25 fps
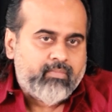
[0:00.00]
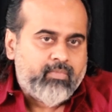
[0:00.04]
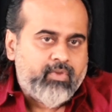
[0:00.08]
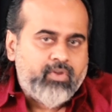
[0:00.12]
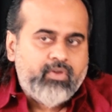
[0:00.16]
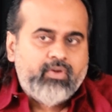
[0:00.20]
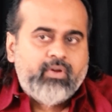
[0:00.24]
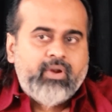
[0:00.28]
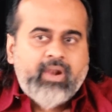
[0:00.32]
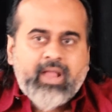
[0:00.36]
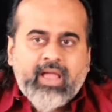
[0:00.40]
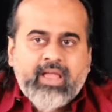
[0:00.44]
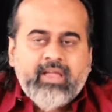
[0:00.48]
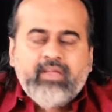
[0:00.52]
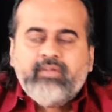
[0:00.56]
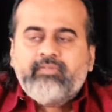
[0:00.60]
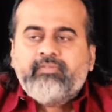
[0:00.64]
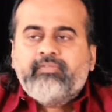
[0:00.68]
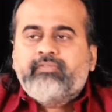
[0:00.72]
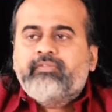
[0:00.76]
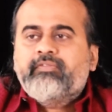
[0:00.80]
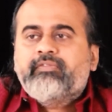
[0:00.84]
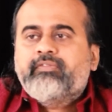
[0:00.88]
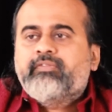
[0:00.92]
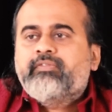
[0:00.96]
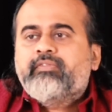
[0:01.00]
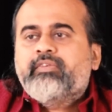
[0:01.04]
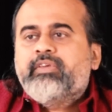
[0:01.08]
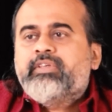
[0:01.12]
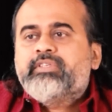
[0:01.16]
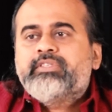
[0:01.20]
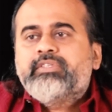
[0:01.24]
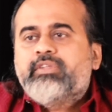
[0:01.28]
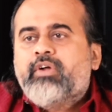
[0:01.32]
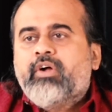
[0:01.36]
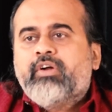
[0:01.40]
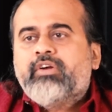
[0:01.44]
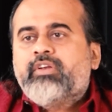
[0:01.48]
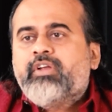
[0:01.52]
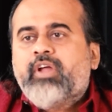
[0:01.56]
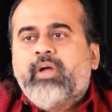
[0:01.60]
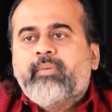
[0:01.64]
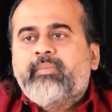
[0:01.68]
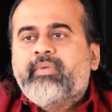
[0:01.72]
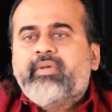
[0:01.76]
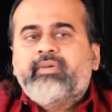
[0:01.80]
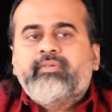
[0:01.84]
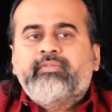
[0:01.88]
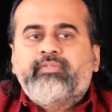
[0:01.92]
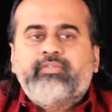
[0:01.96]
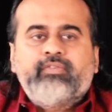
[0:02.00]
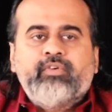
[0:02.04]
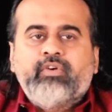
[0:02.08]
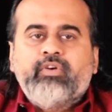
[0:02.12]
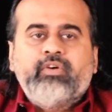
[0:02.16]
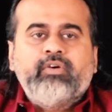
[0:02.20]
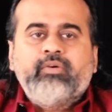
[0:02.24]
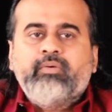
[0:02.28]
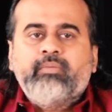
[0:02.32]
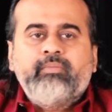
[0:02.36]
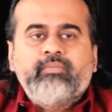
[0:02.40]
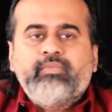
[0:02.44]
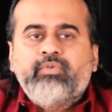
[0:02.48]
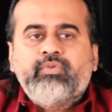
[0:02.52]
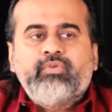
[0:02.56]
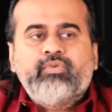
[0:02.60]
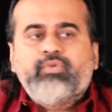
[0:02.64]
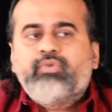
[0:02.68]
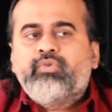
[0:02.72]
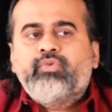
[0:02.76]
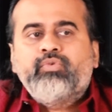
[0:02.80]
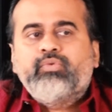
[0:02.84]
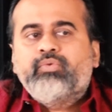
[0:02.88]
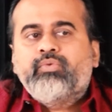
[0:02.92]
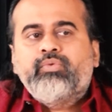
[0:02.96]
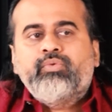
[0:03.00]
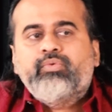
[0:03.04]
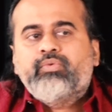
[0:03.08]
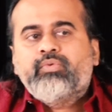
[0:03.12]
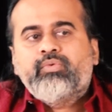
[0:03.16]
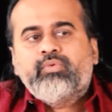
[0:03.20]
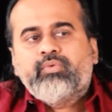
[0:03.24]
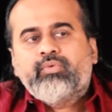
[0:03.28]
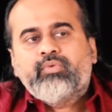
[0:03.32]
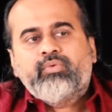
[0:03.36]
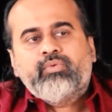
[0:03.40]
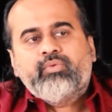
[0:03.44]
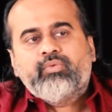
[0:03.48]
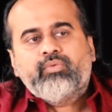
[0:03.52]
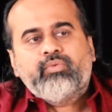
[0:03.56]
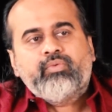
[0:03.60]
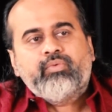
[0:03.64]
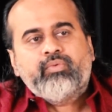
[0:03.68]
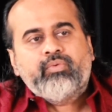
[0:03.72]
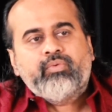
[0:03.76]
Your life is not coming from two